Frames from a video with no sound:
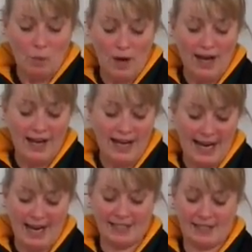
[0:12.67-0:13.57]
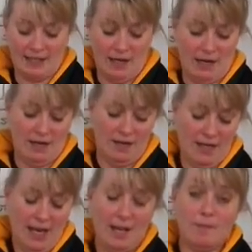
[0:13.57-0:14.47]
where it has uh,
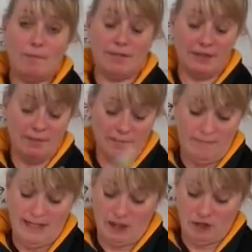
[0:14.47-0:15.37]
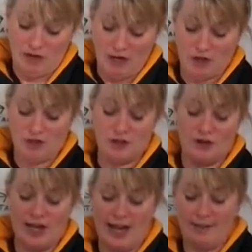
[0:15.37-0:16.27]
some instructions
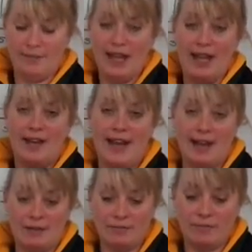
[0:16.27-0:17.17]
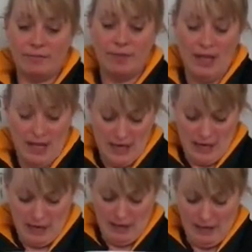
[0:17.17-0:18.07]
on there. Now
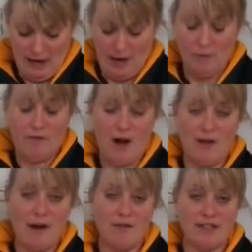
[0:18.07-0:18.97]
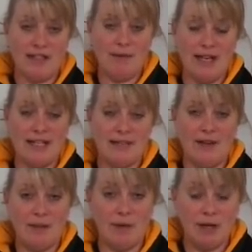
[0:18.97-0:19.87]
I will fire over some of these
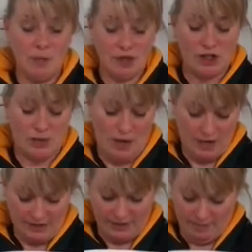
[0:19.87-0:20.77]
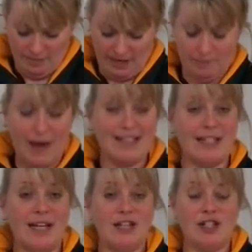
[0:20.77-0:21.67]
if anybody wishes to ask them but
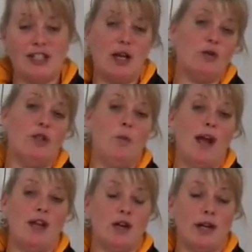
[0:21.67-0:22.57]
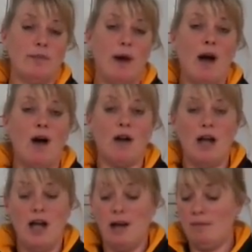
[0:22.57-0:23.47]
basically it just tells you where you're going to park.
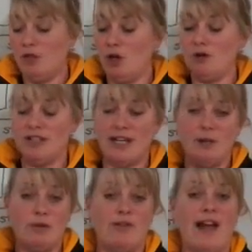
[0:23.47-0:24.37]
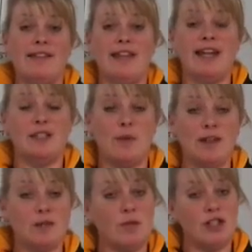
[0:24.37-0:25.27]
majority would have had these
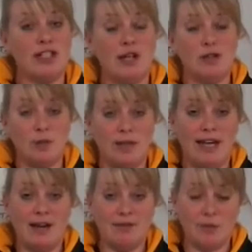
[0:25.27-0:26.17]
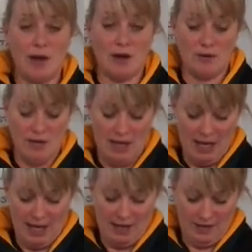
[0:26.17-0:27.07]
ones which it tells you in here as well.
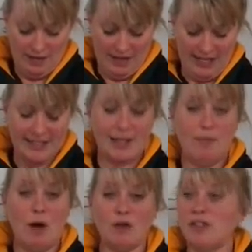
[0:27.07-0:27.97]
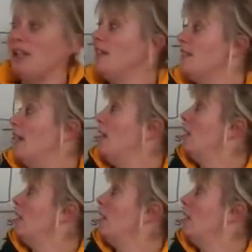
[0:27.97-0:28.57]
These little boxes